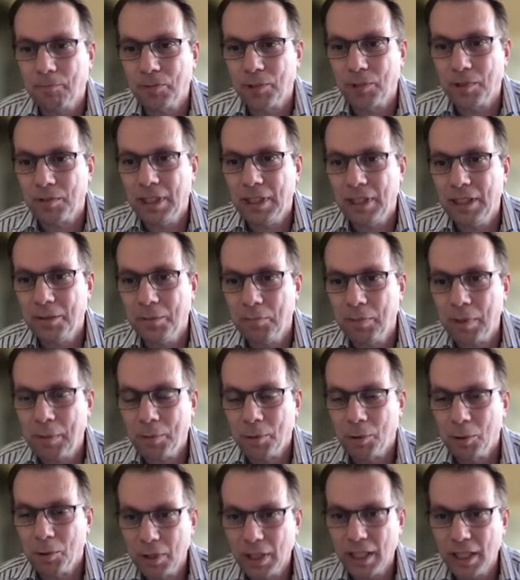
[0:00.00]
right? People
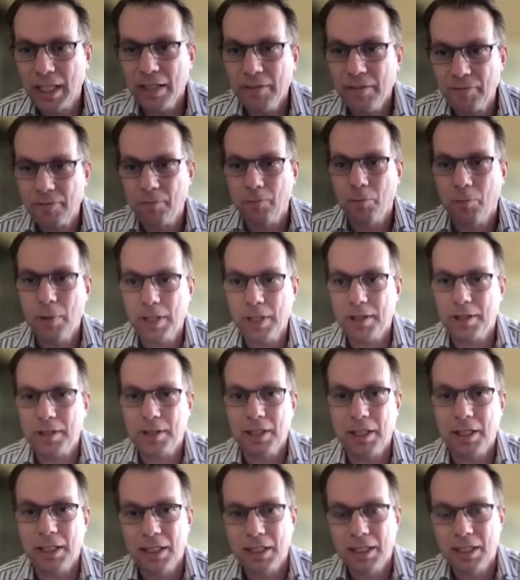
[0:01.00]
who live with,
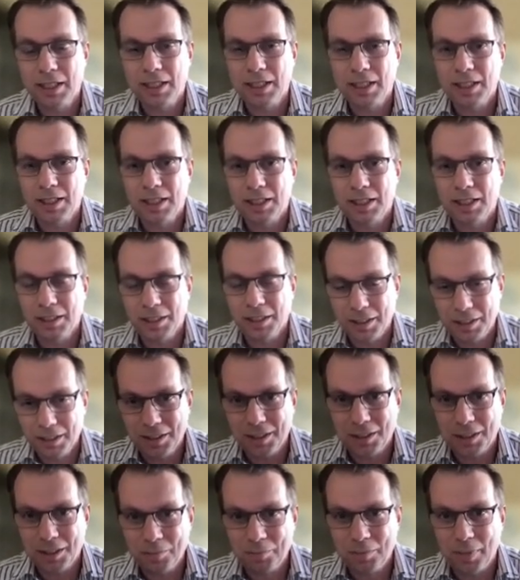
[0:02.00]
you
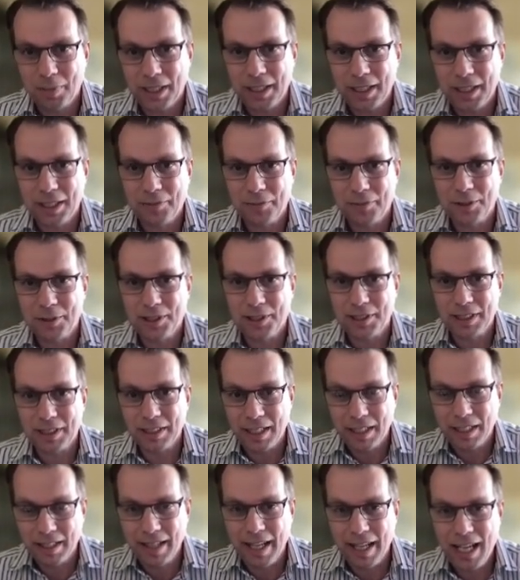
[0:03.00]
know, biodiversity,
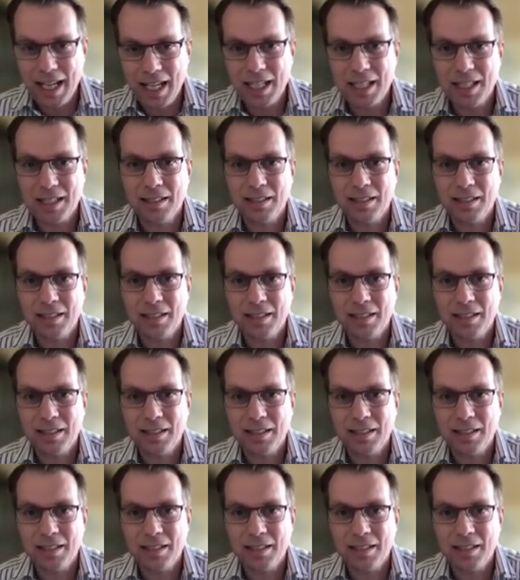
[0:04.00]
that they,